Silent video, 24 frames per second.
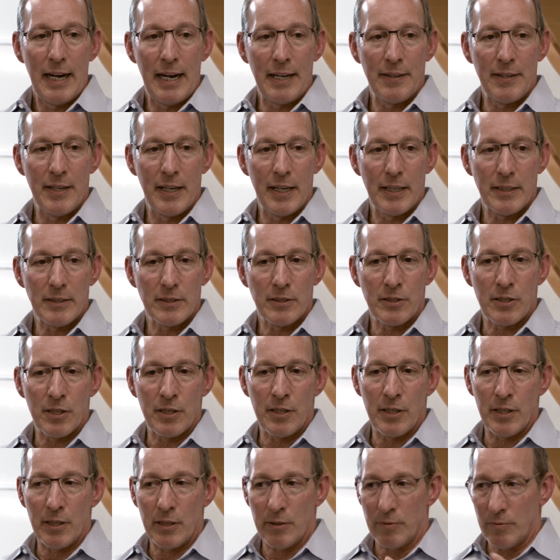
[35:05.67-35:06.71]
And that,
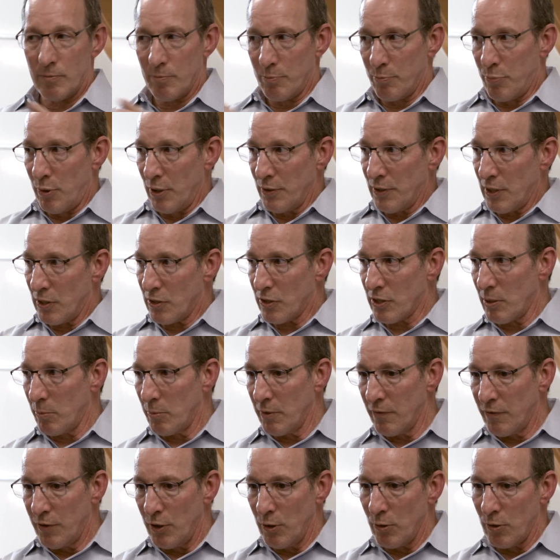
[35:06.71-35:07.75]
to the point that
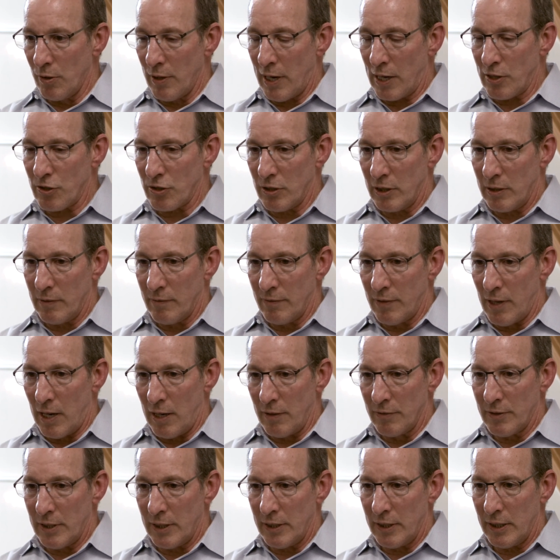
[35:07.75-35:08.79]
some of you are actually
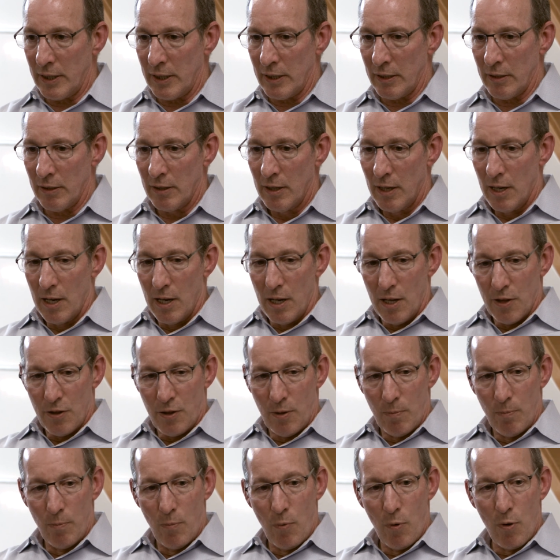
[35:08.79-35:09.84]
involved in here,
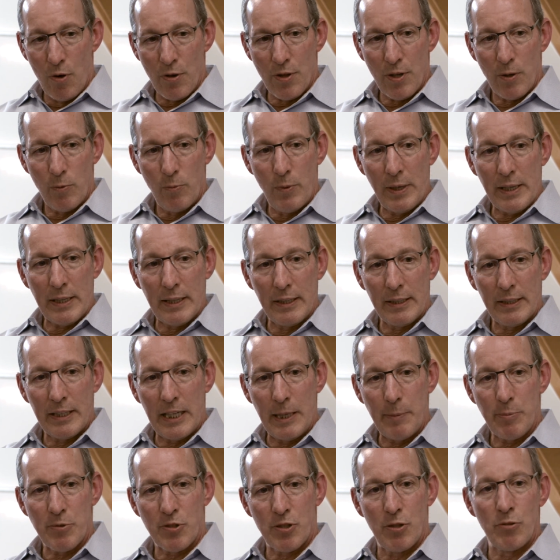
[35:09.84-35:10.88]
the more that we can
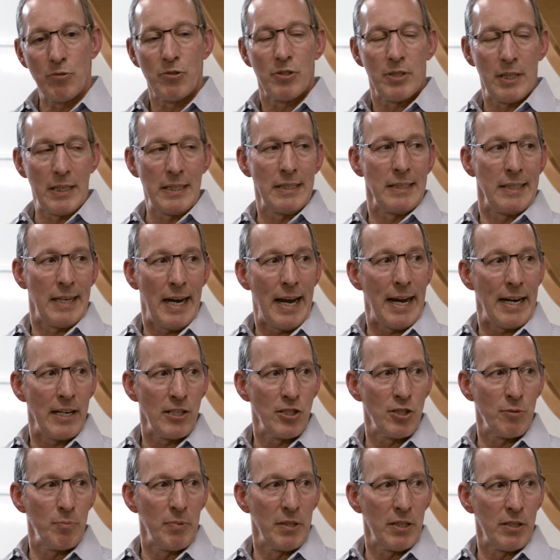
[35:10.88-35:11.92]
keep students
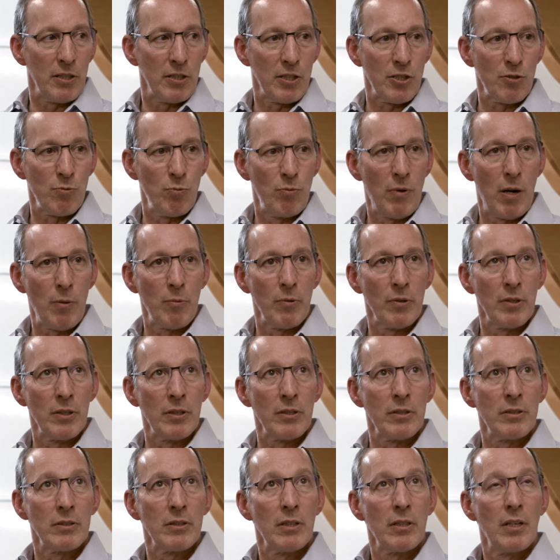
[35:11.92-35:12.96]
engaged, because what
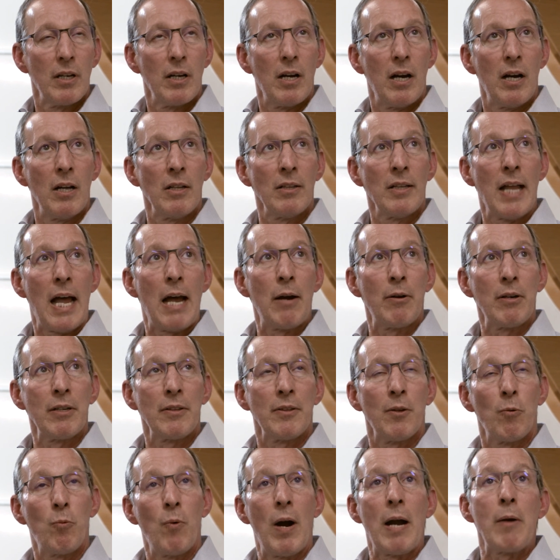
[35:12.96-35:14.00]
we're
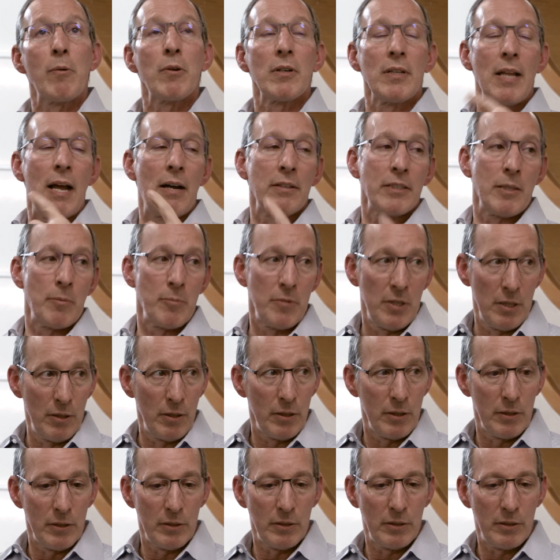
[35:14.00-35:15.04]
allowing, the way we're allowing them to
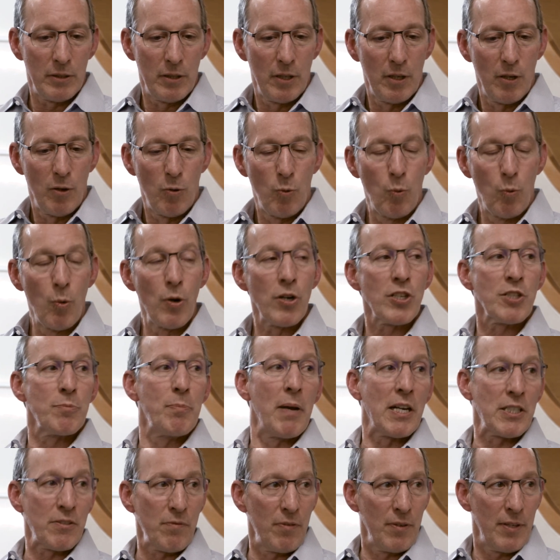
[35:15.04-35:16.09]
learn works
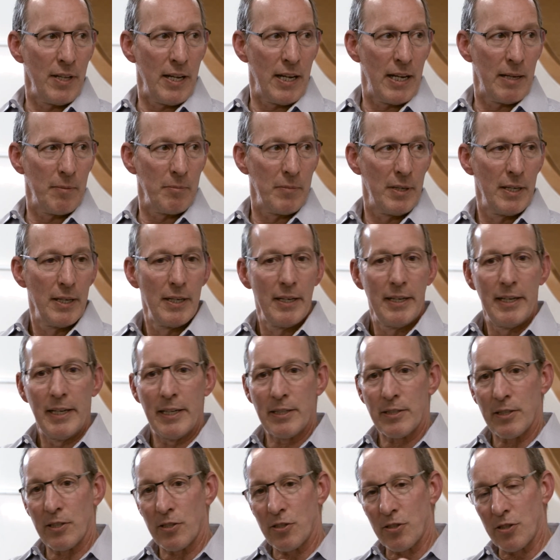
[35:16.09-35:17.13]
best for them.
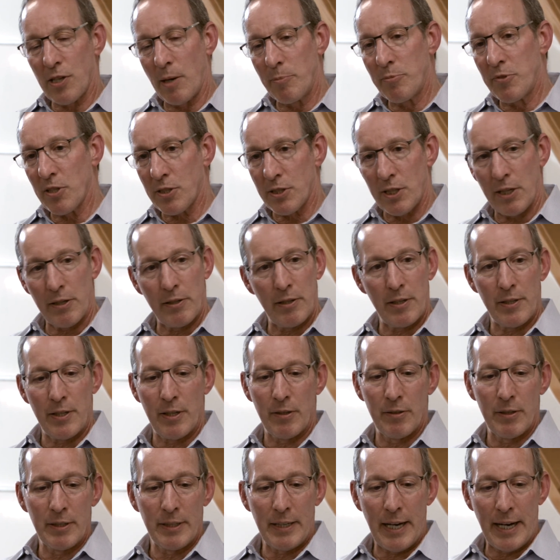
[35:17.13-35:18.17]
It's a subject area
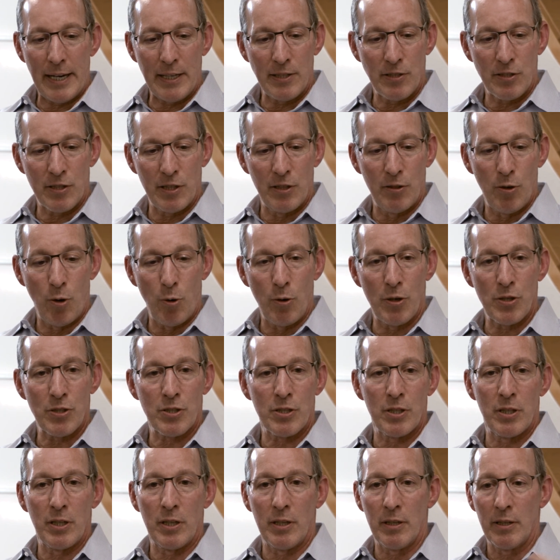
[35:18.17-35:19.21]
they're engaged in, or
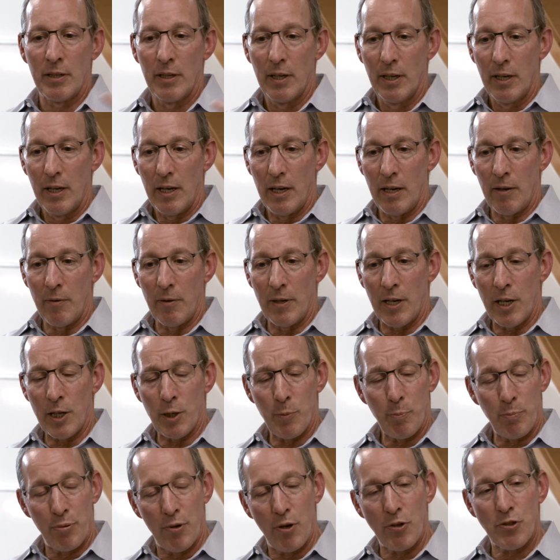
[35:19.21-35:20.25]
it's
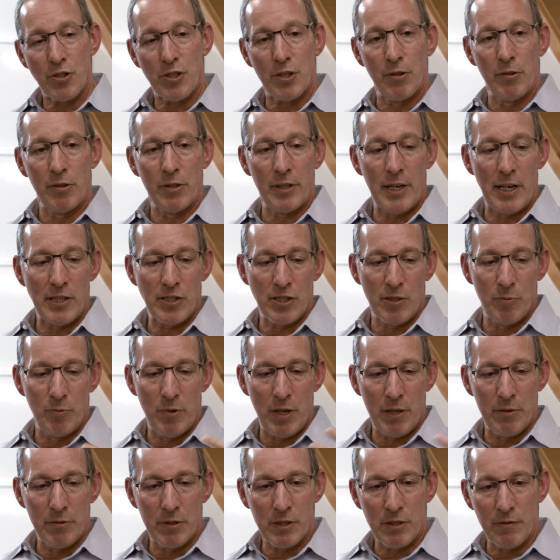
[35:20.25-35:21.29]
an approach they're engaged in,
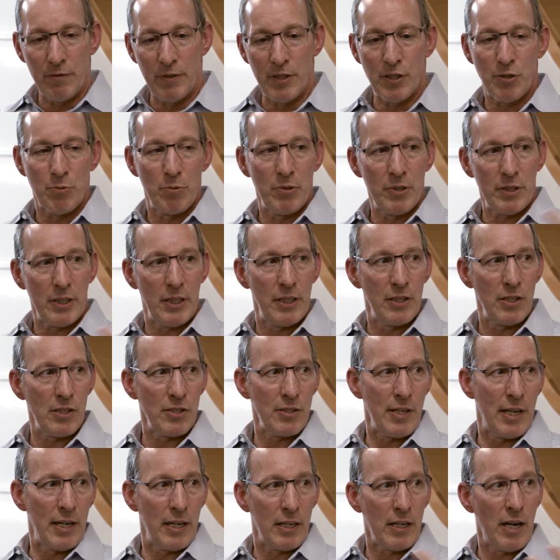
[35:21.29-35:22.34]
whether it's visual,
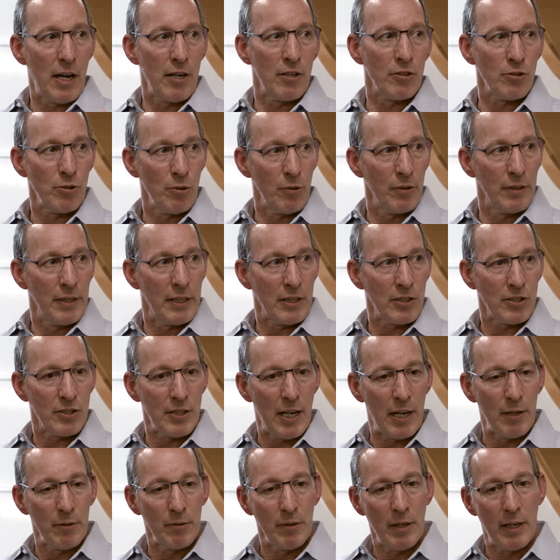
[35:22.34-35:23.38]
kinesthetic, auditory,
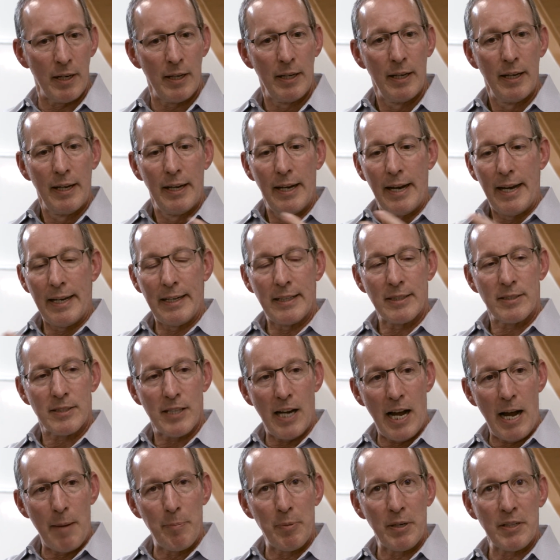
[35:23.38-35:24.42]
etc., and a
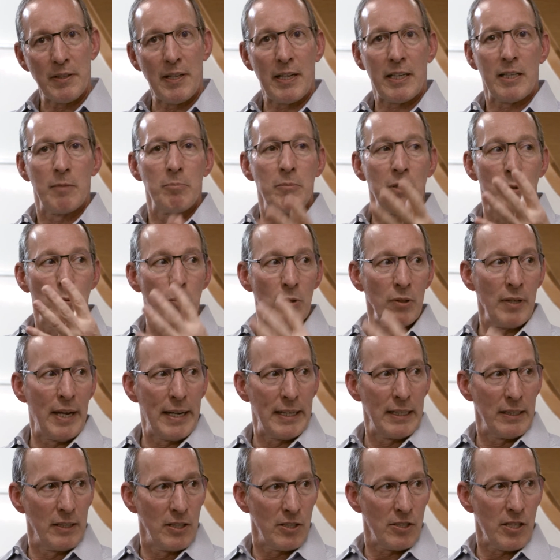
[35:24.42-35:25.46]
topic that can be
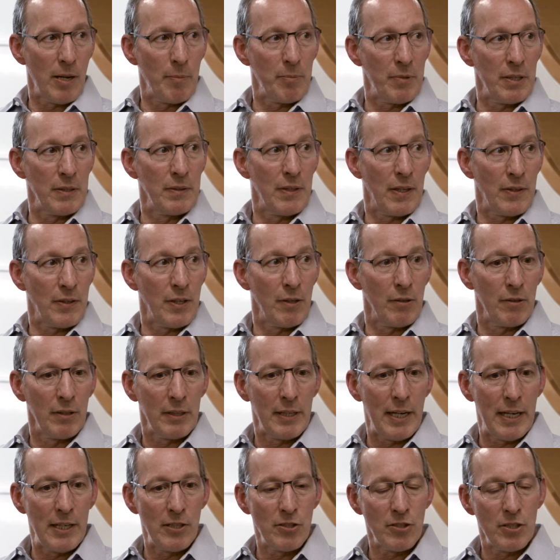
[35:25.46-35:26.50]
related to something that they're
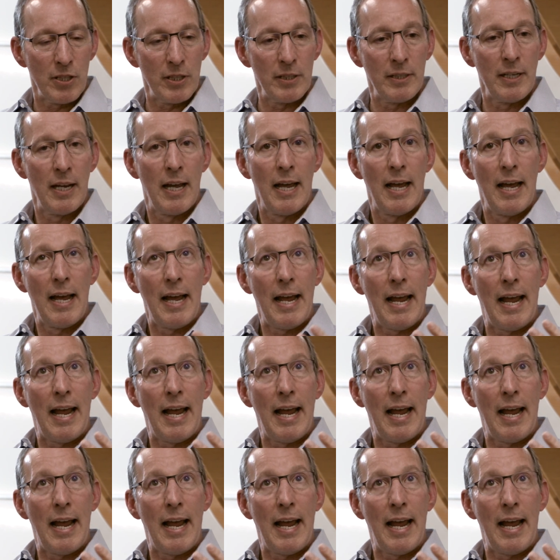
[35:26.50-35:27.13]
engaged in.